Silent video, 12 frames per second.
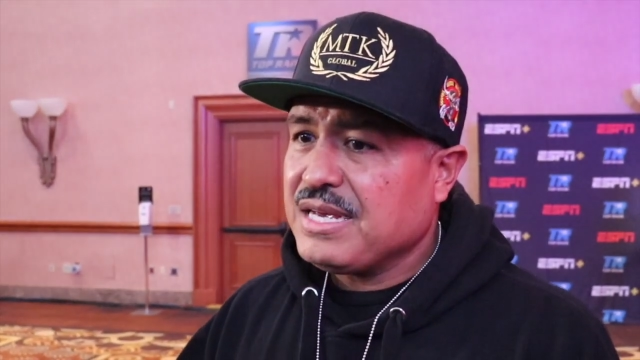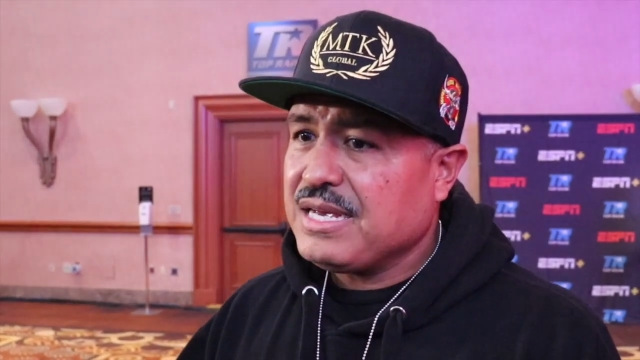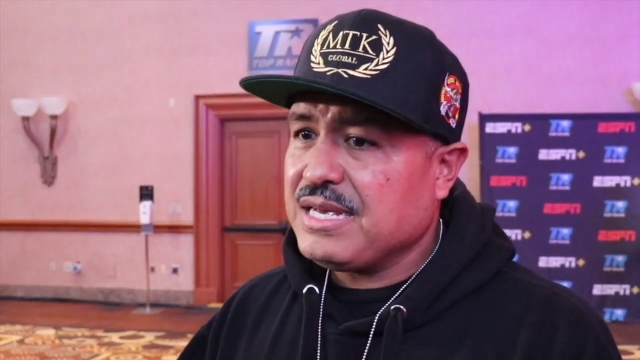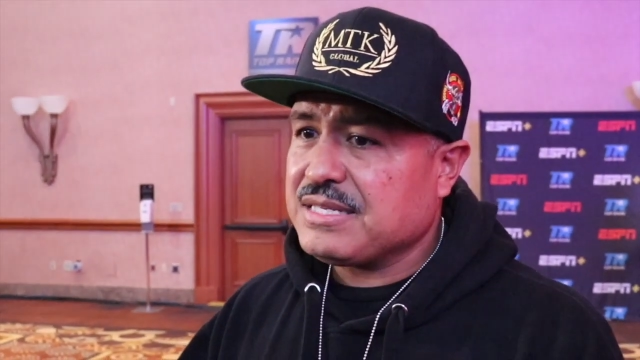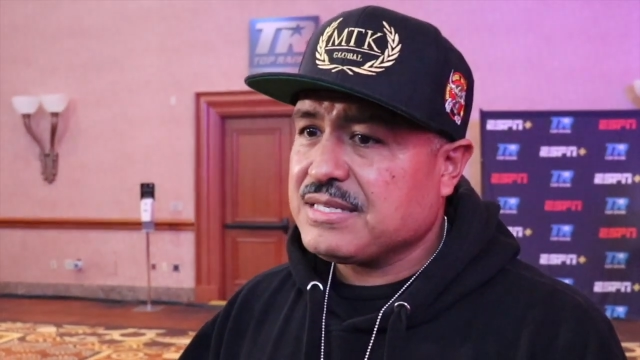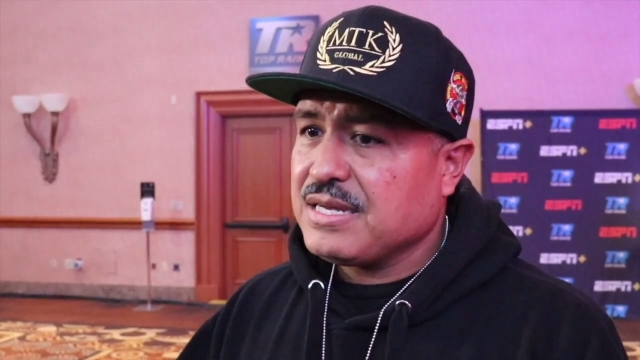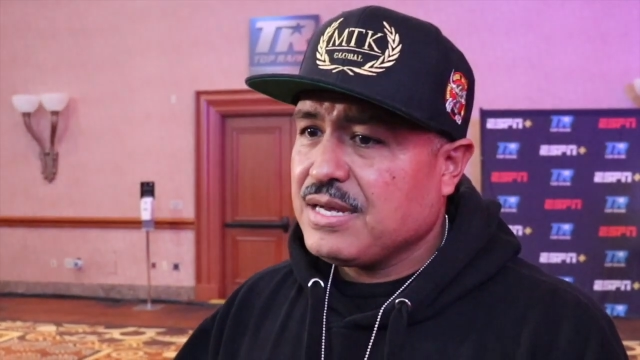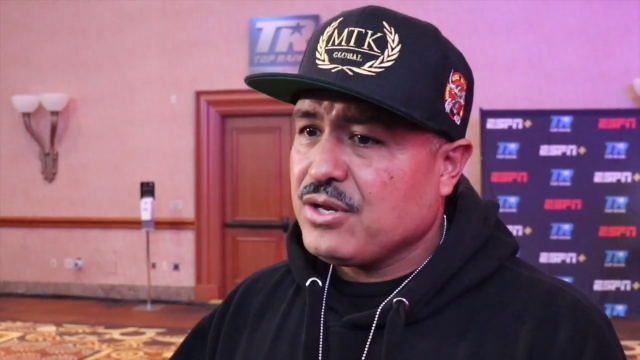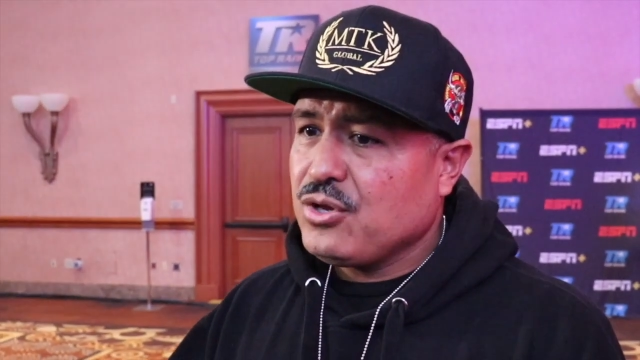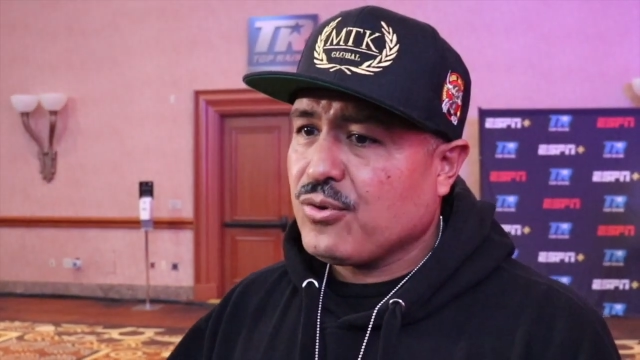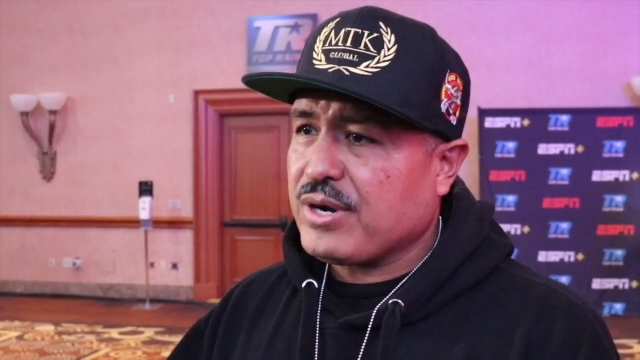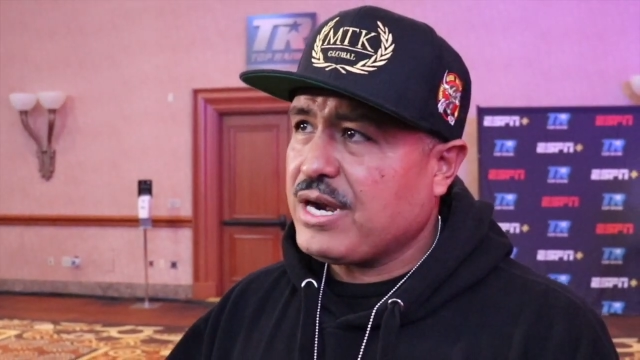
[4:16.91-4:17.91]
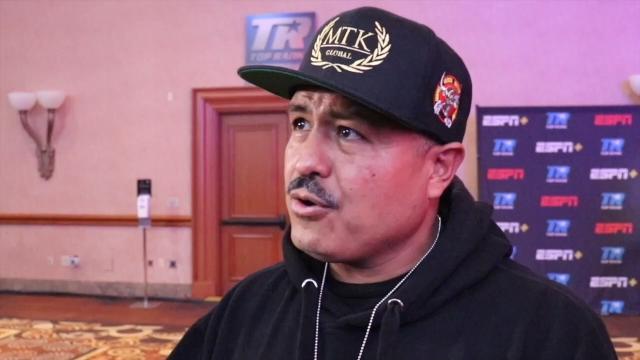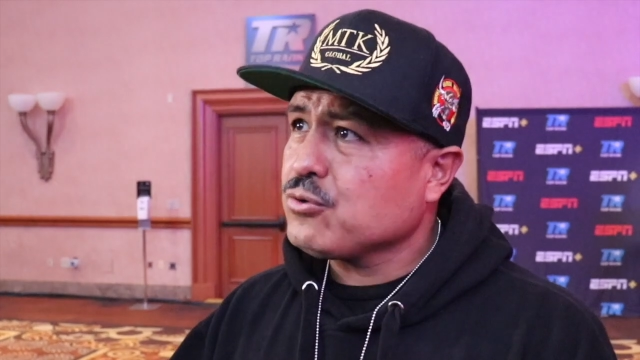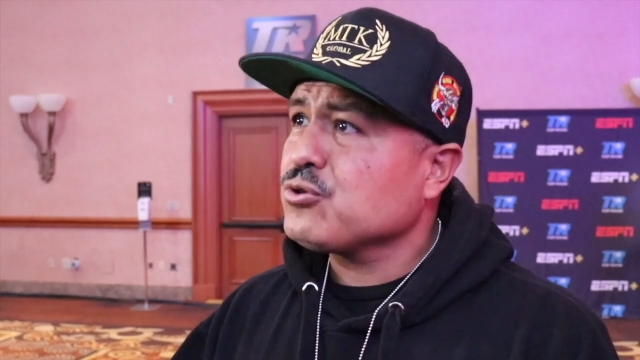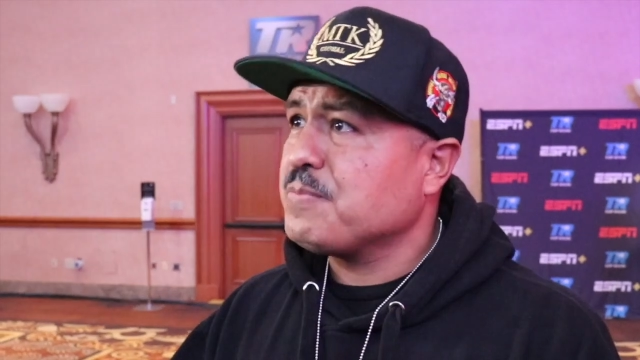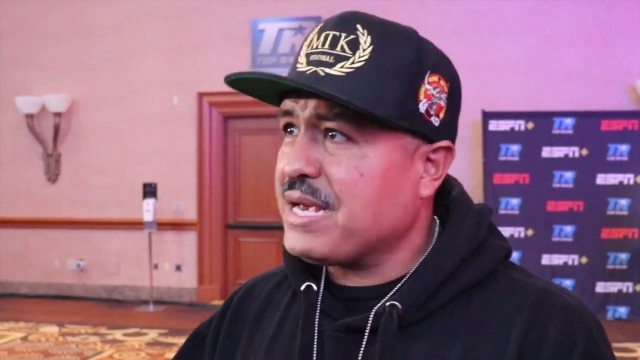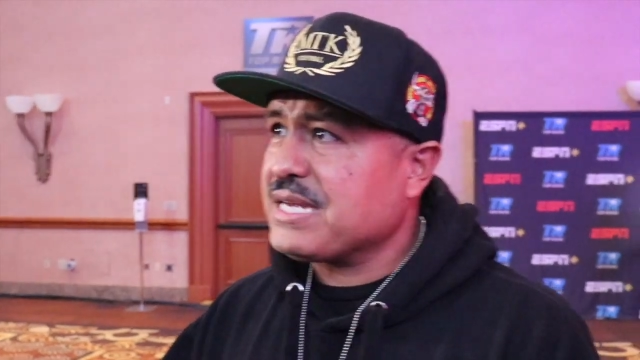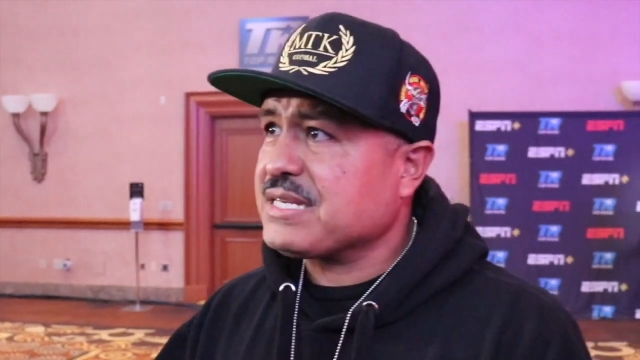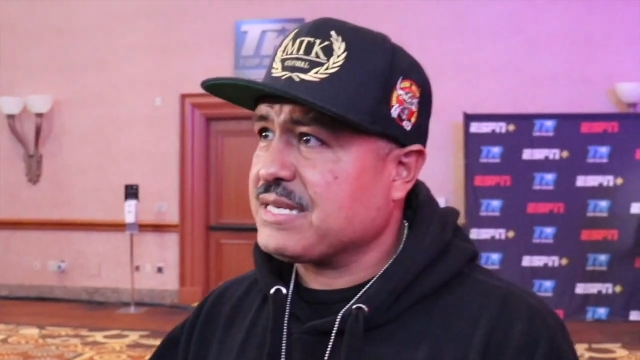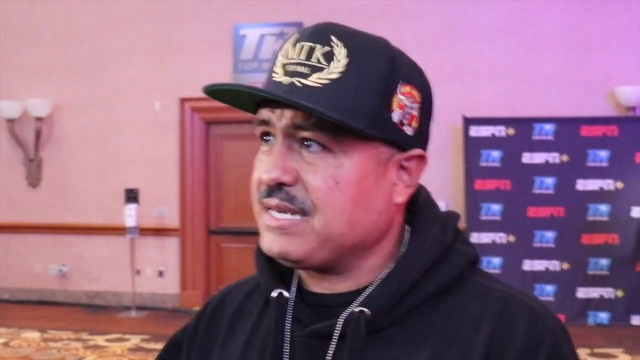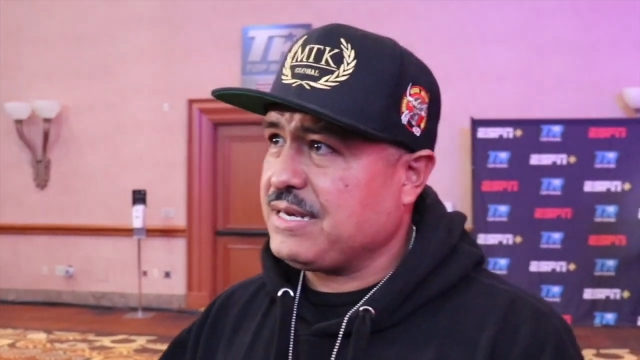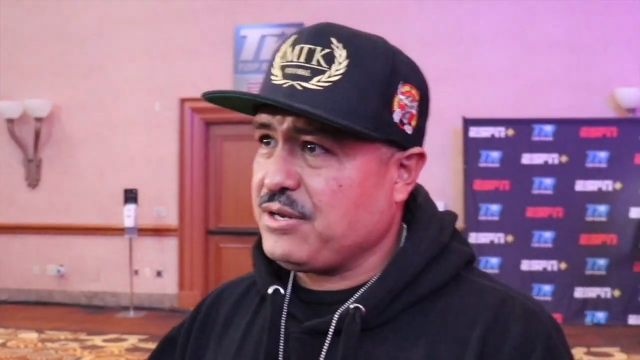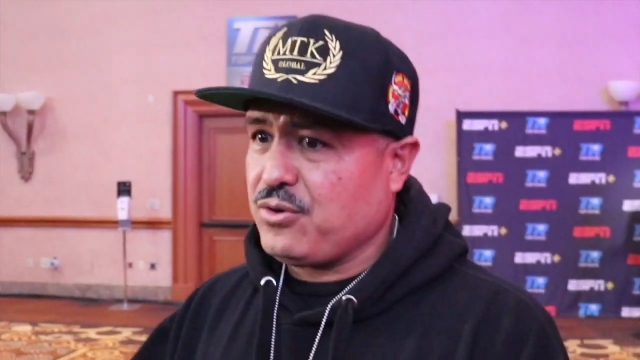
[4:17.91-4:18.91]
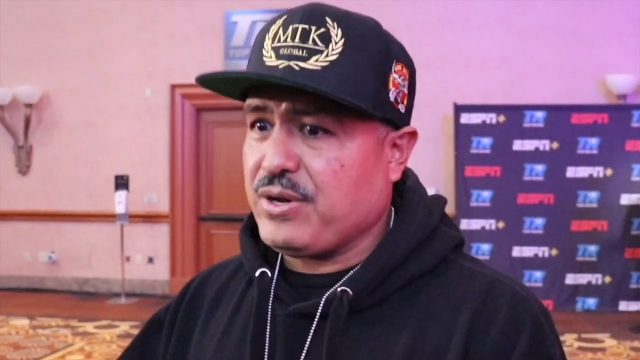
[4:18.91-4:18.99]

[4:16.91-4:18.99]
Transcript: Is Reynoso's Mexican.